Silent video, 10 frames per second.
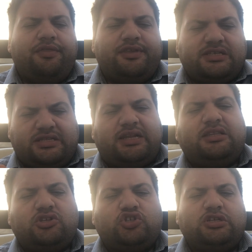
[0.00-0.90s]
The
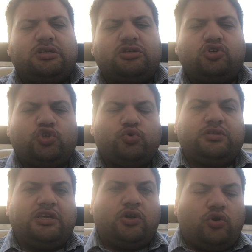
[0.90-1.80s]
strategy
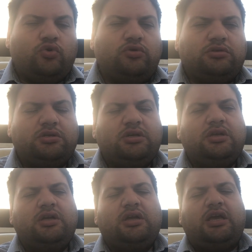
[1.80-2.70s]
should include
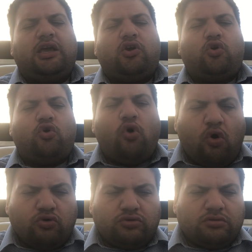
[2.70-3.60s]
a
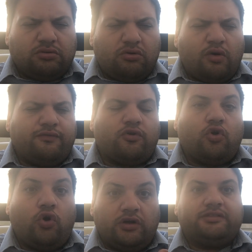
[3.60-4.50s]
code of
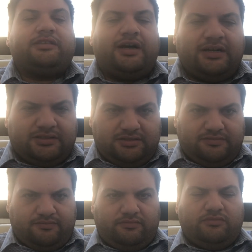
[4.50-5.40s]
conduct,
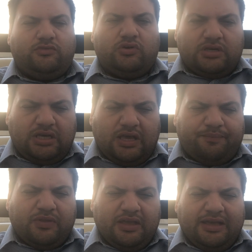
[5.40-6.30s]

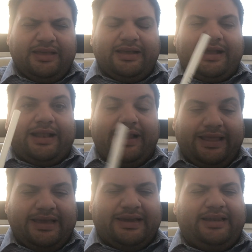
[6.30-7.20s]
okay,
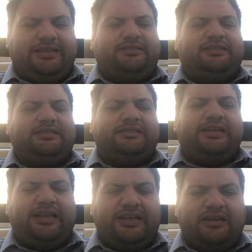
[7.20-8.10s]
clearly
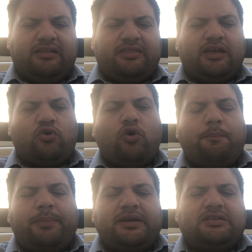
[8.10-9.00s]
detailing the
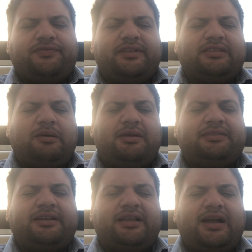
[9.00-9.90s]
company's
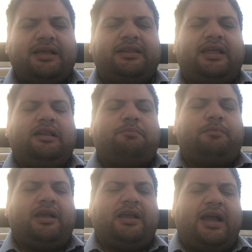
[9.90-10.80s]
fundamental guideline,
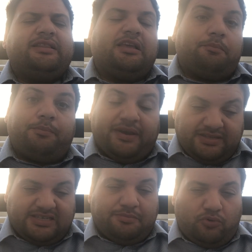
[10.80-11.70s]
guiding
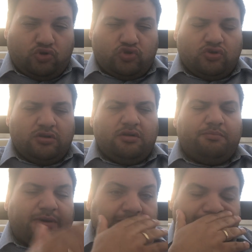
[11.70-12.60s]
principles,
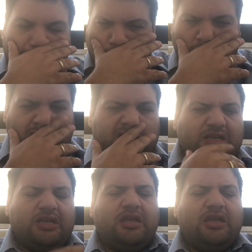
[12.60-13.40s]
principles